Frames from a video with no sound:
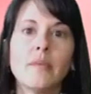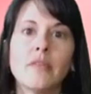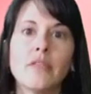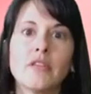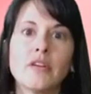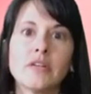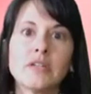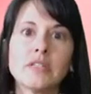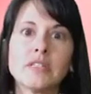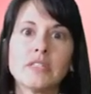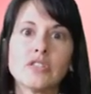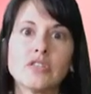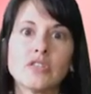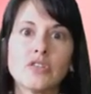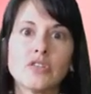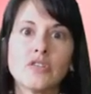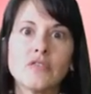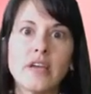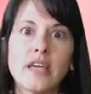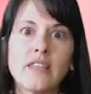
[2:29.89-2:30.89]
There is a
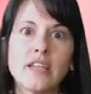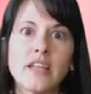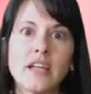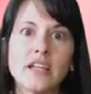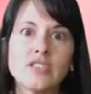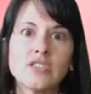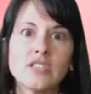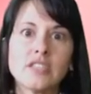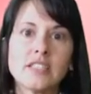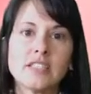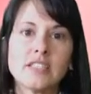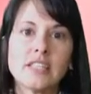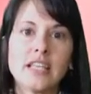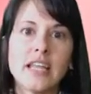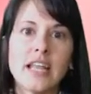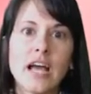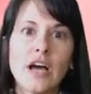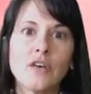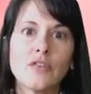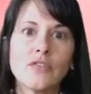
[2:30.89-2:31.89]
survey that I just
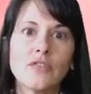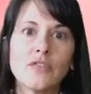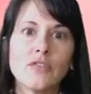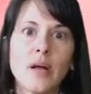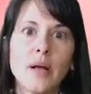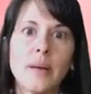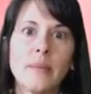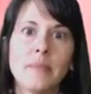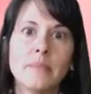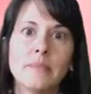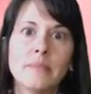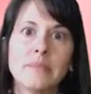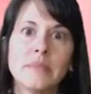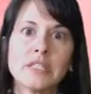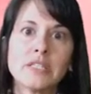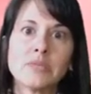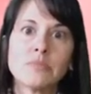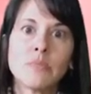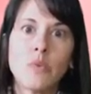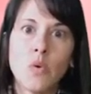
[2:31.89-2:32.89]
sent out from
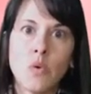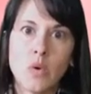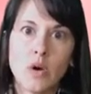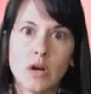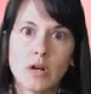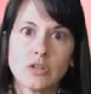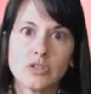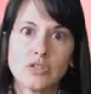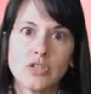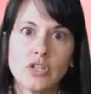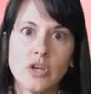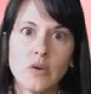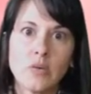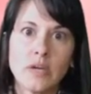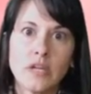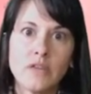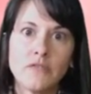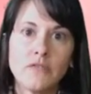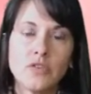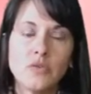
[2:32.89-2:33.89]
Miss Moore. So
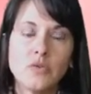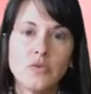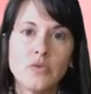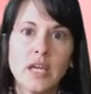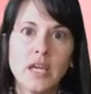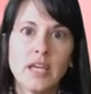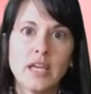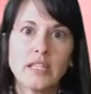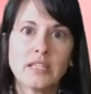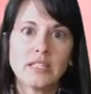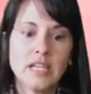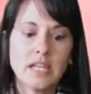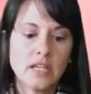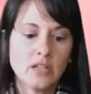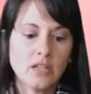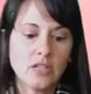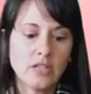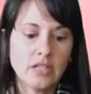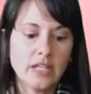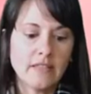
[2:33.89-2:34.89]
if you can take
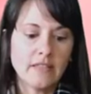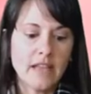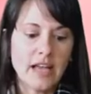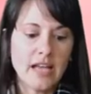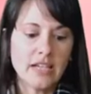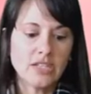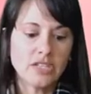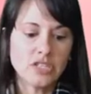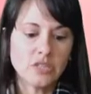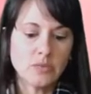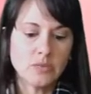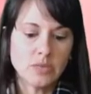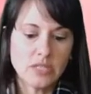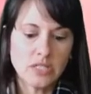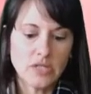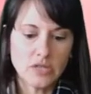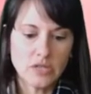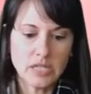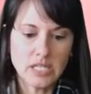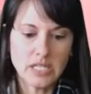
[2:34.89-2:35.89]
a look at that, she was
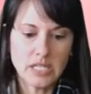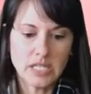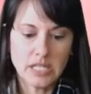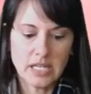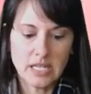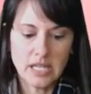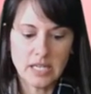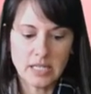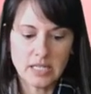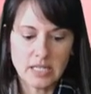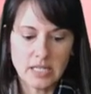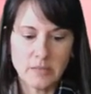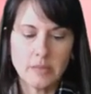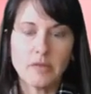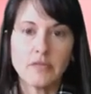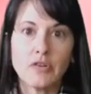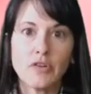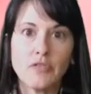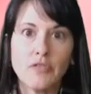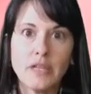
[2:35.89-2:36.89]
interested in getting some
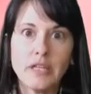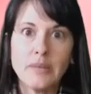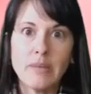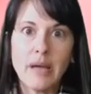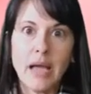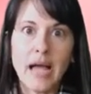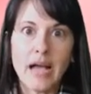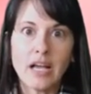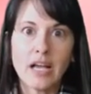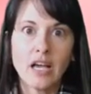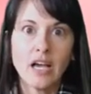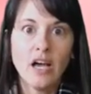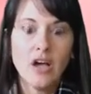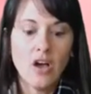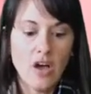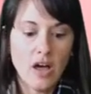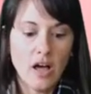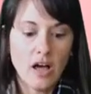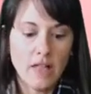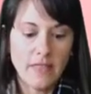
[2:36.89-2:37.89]
of your feedback
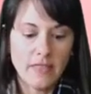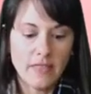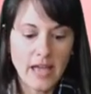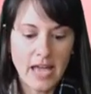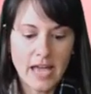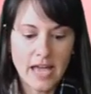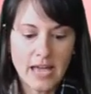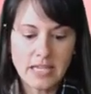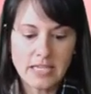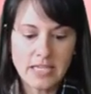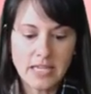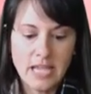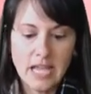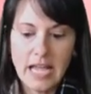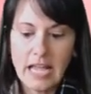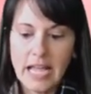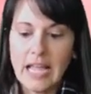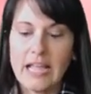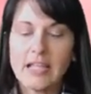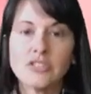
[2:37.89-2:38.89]
on that.
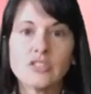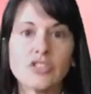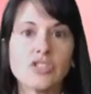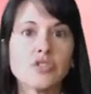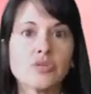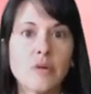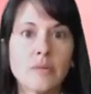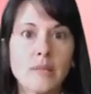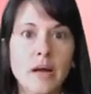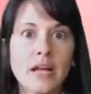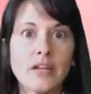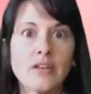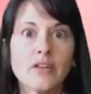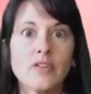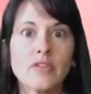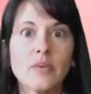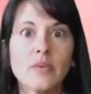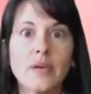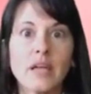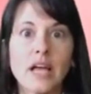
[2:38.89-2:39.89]
And just a reminder
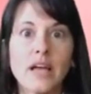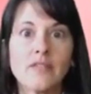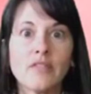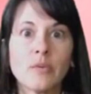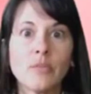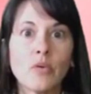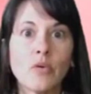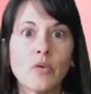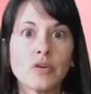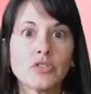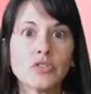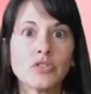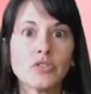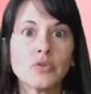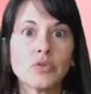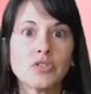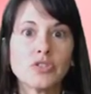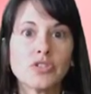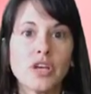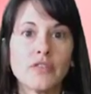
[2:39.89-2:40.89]
that we have the board
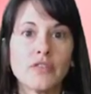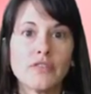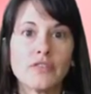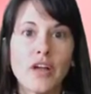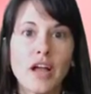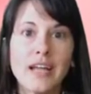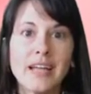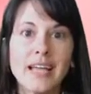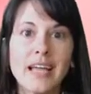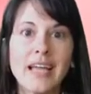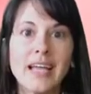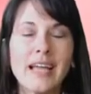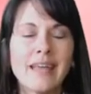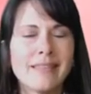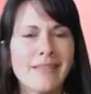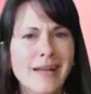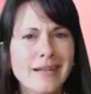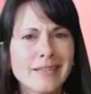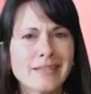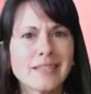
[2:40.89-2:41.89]
tours on Friday,
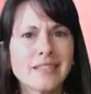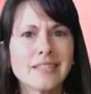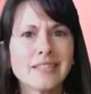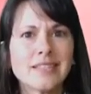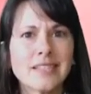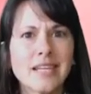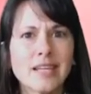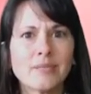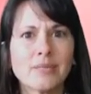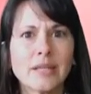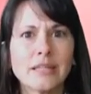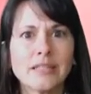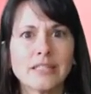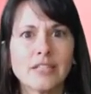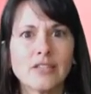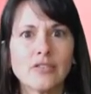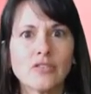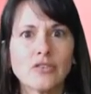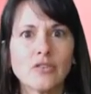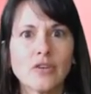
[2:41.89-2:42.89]
and that's going to take place
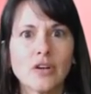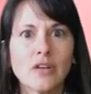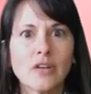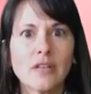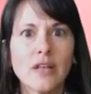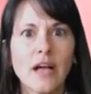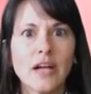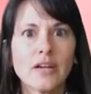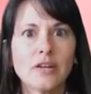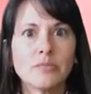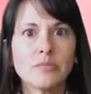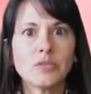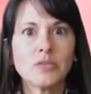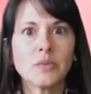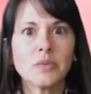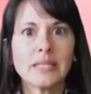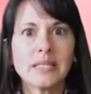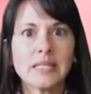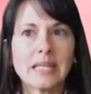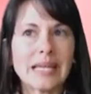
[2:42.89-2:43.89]
here at New Carlisle
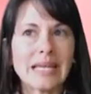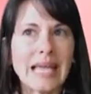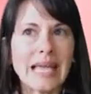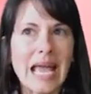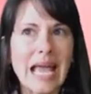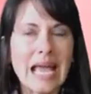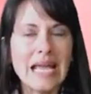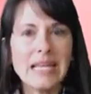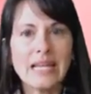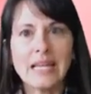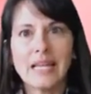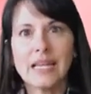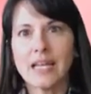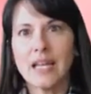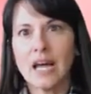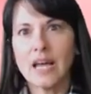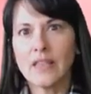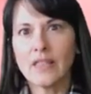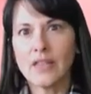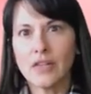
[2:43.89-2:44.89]
between like 8 and
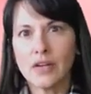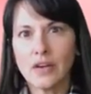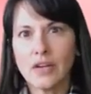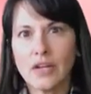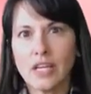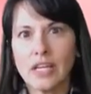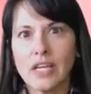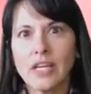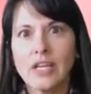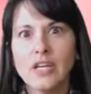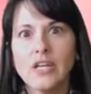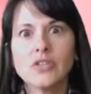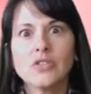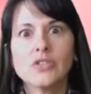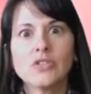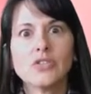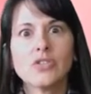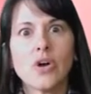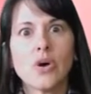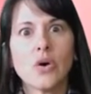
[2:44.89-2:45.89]
9:30.
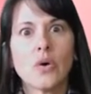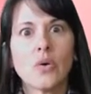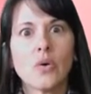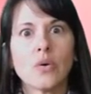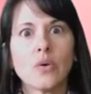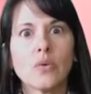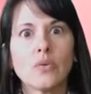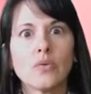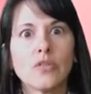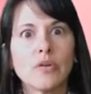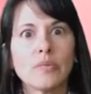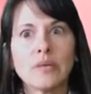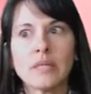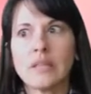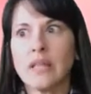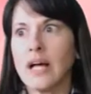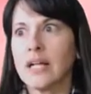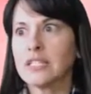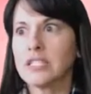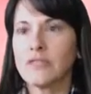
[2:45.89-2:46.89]
So there'll be
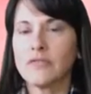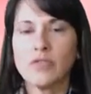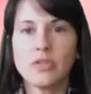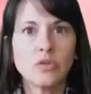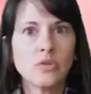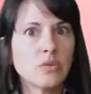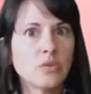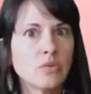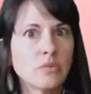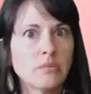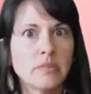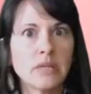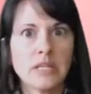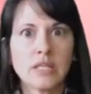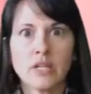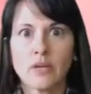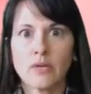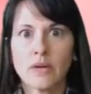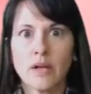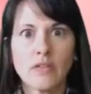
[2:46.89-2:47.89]
lots of you
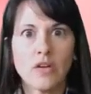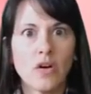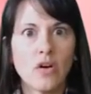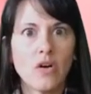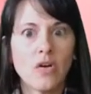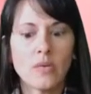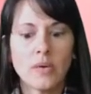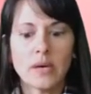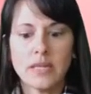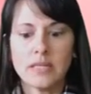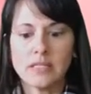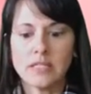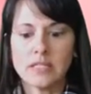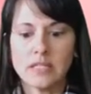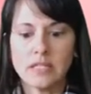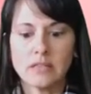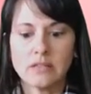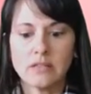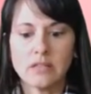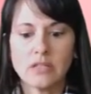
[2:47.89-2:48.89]
milling around the hallways
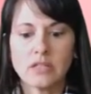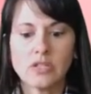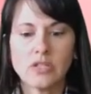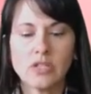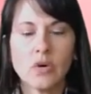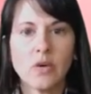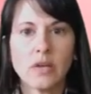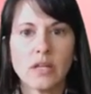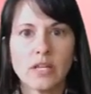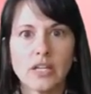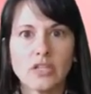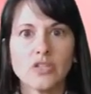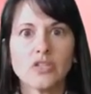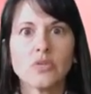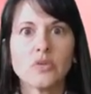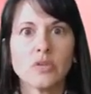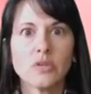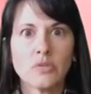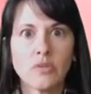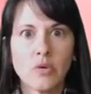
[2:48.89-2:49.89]
and so on like you
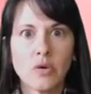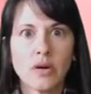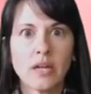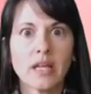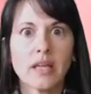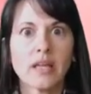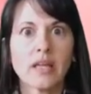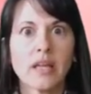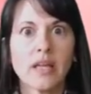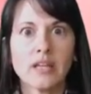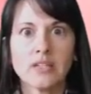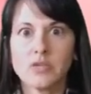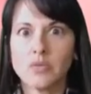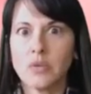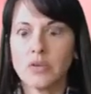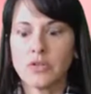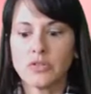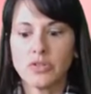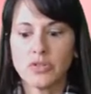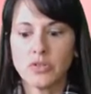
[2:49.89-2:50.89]
do in the morning as
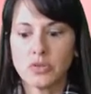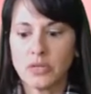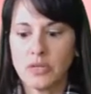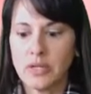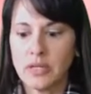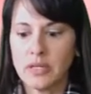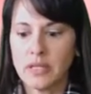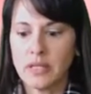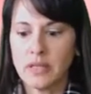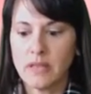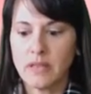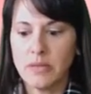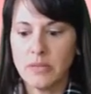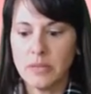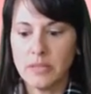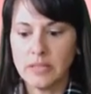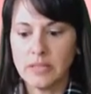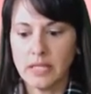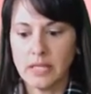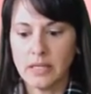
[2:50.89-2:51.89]
we're touring the
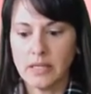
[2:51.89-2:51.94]
building.